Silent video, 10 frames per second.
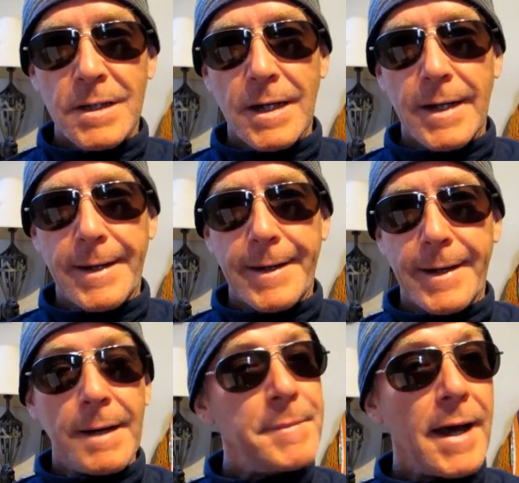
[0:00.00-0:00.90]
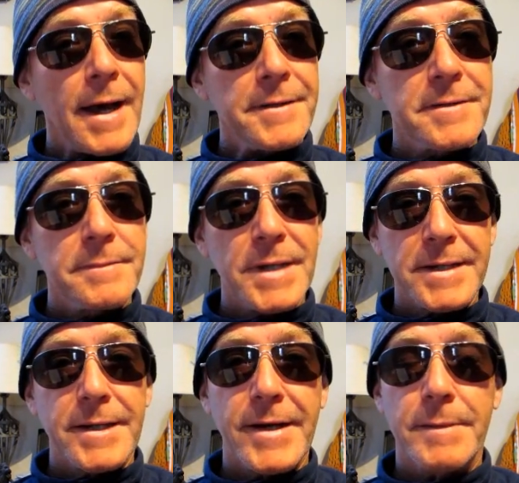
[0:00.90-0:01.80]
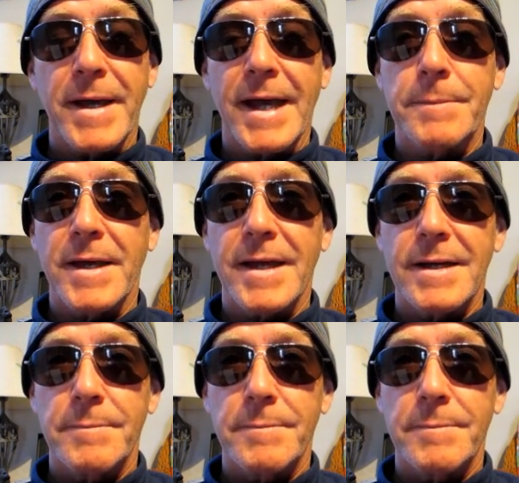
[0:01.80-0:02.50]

I'm not carrying a backpack.